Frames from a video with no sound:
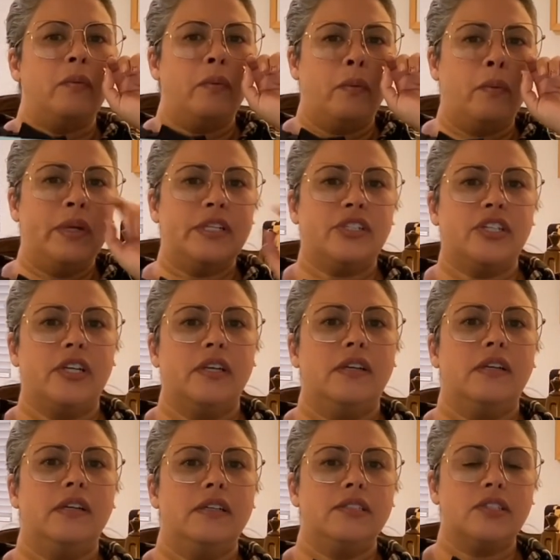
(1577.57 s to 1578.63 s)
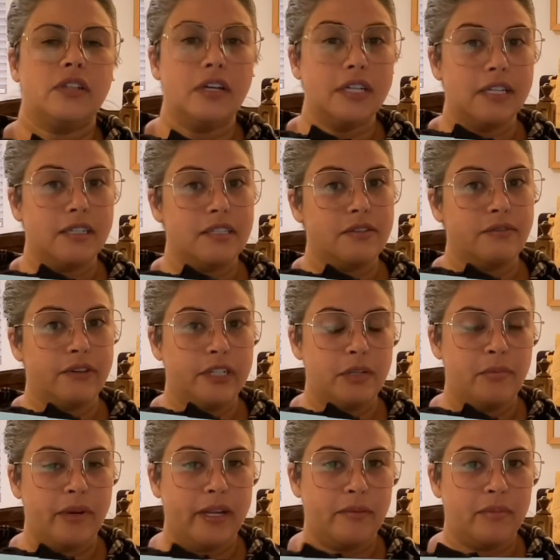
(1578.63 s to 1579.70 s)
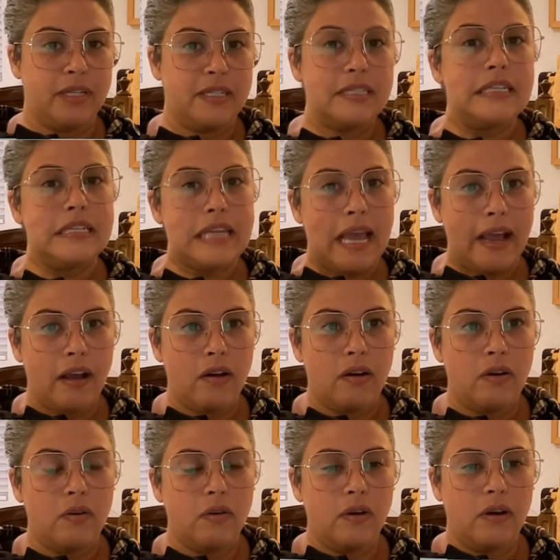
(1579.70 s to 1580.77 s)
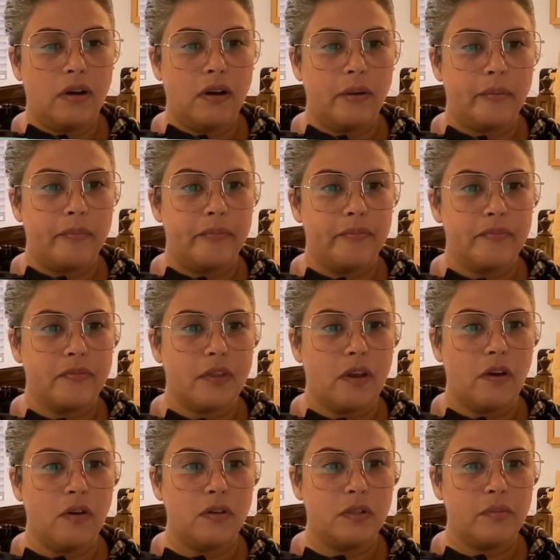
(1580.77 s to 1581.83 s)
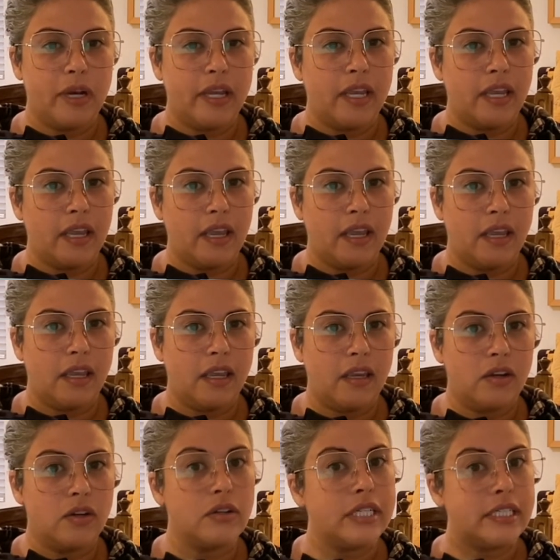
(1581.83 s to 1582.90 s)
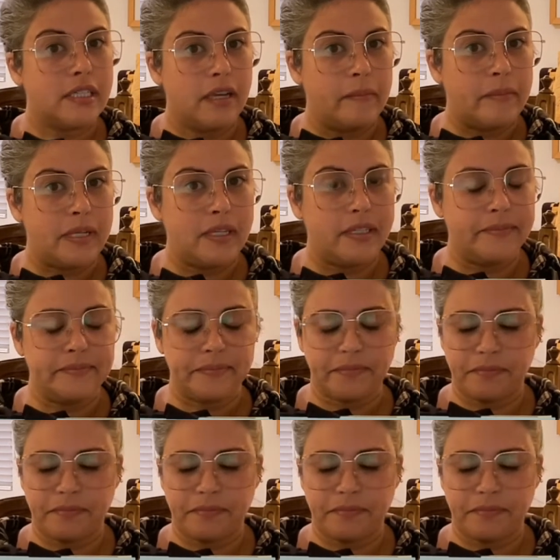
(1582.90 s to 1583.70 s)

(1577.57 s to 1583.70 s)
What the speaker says: which started as a French brand, but is now owned by a Korean company,